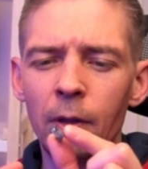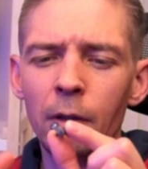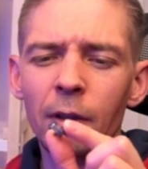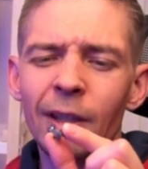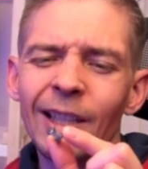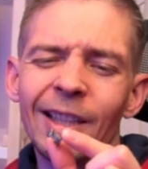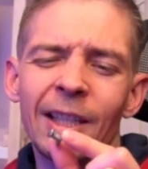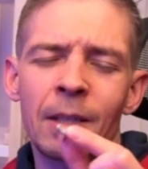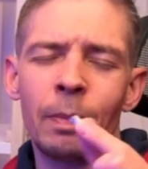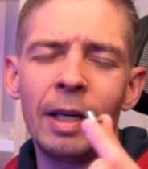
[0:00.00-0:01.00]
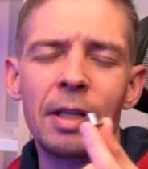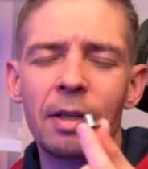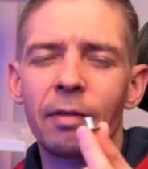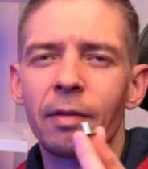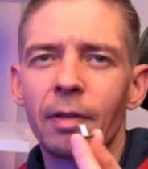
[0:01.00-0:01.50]
Not that
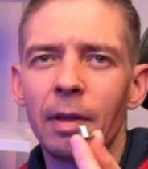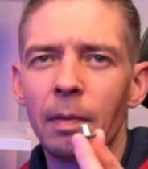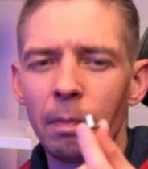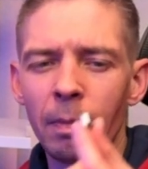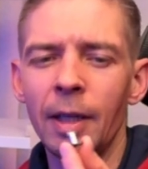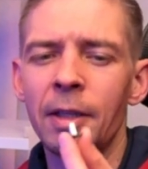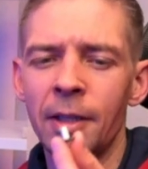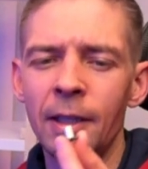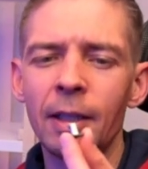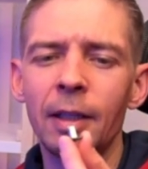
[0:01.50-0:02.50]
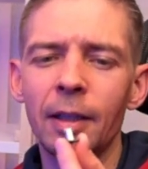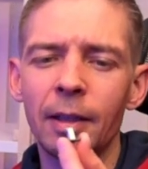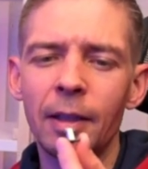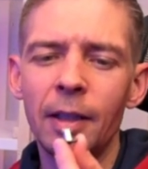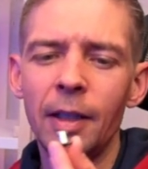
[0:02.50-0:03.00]
expensive, but still,
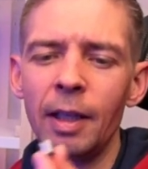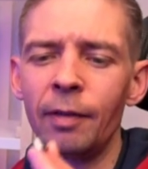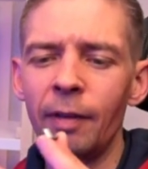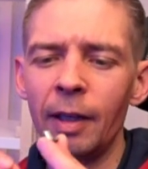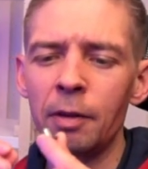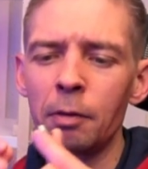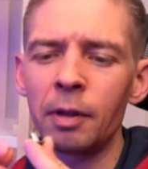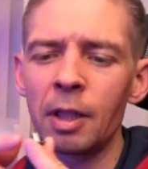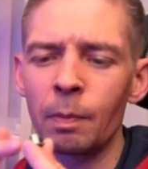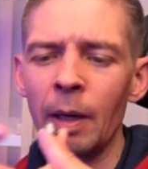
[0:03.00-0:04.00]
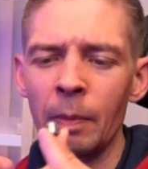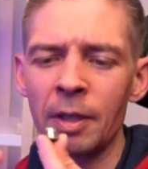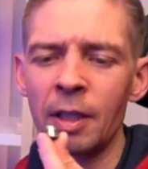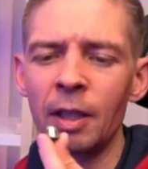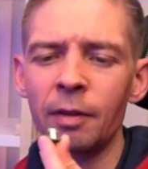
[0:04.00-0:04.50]
if I do this by
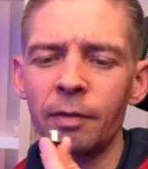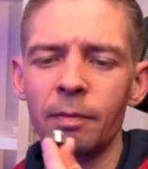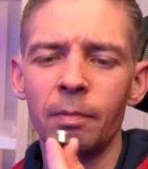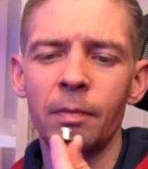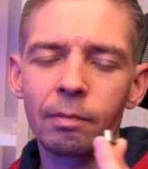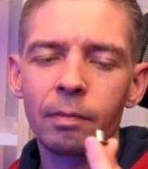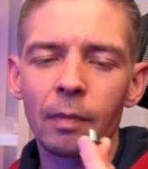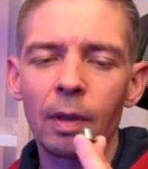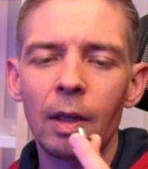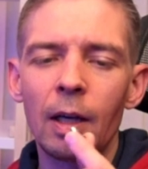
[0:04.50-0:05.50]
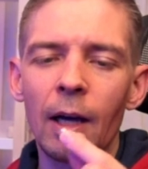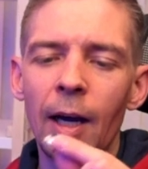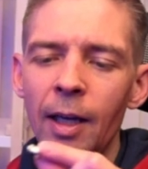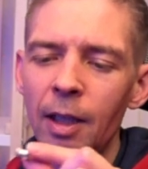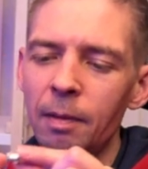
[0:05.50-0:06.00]
myself,
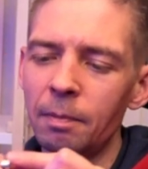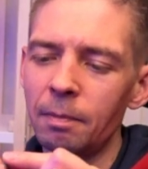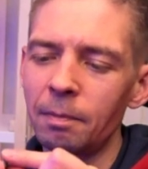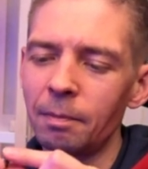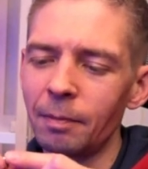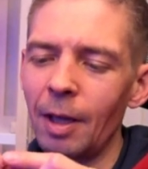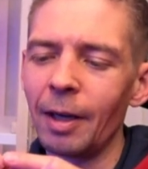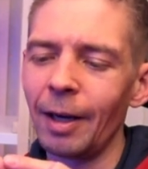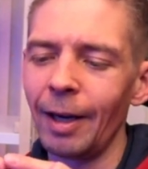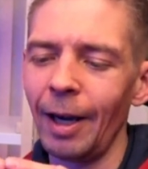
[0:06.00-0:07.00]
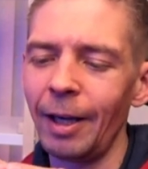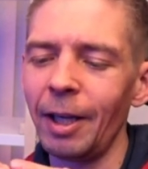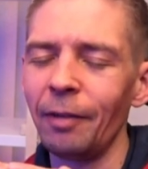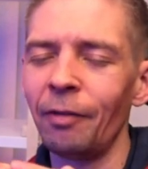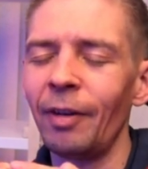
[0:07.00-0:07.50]
I can I
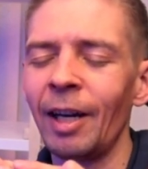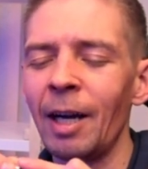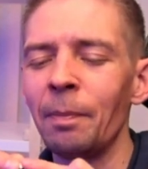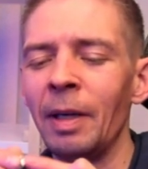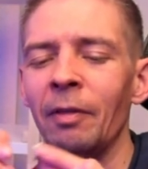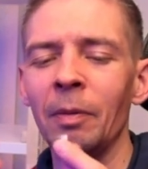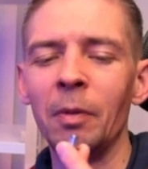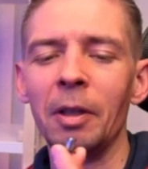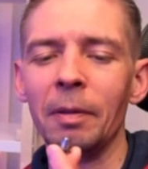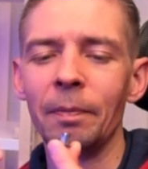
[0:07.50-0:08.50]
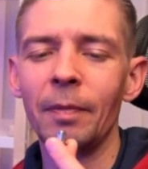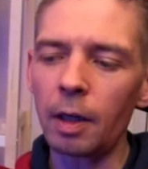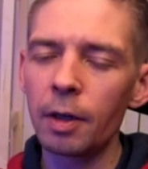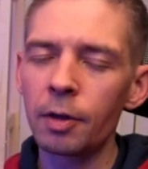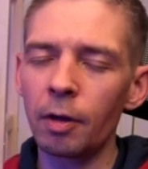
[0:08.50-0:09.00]
can fuck up even more.
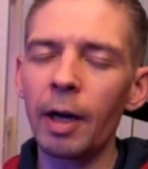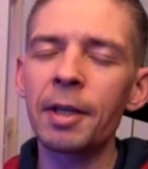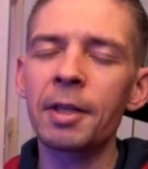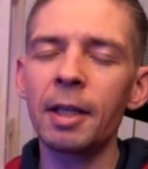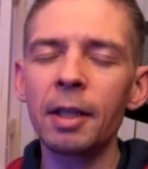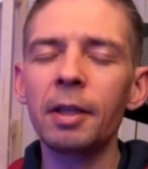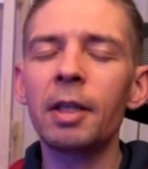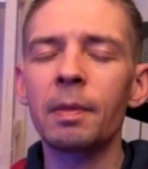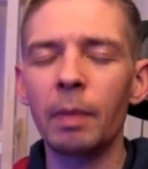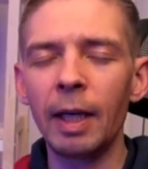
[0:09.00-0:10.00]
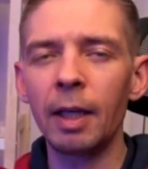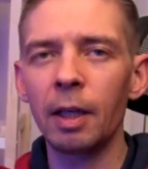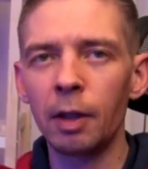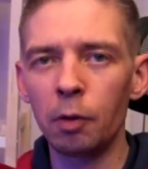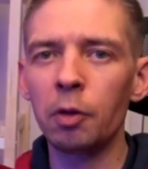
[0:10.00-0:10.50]
So I sent this back
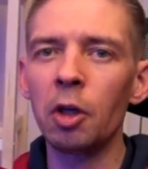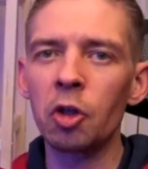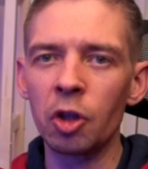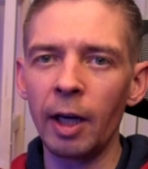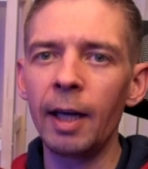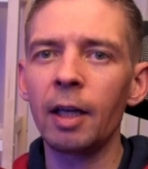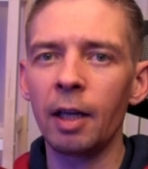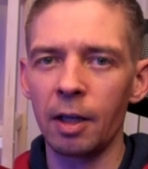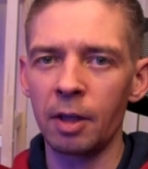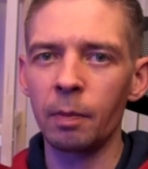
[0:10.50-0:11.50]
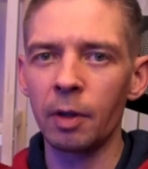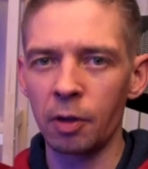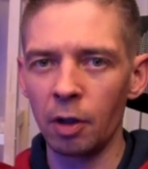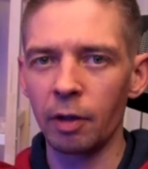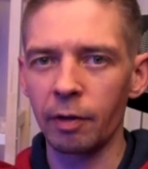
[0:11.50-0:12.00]
to DJI customer
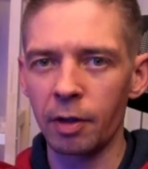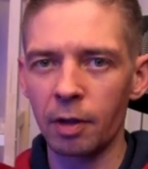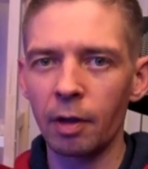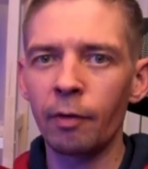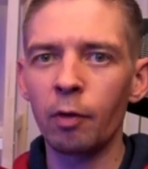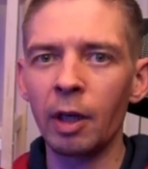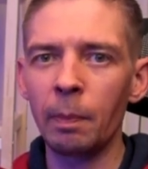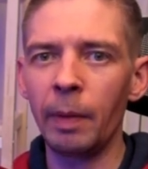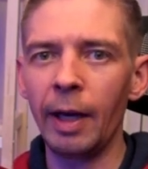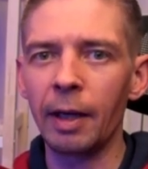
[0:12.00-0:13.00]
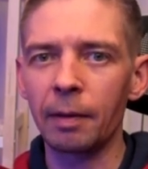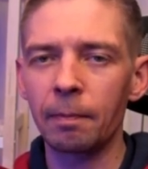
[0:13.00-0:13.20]
service for repair.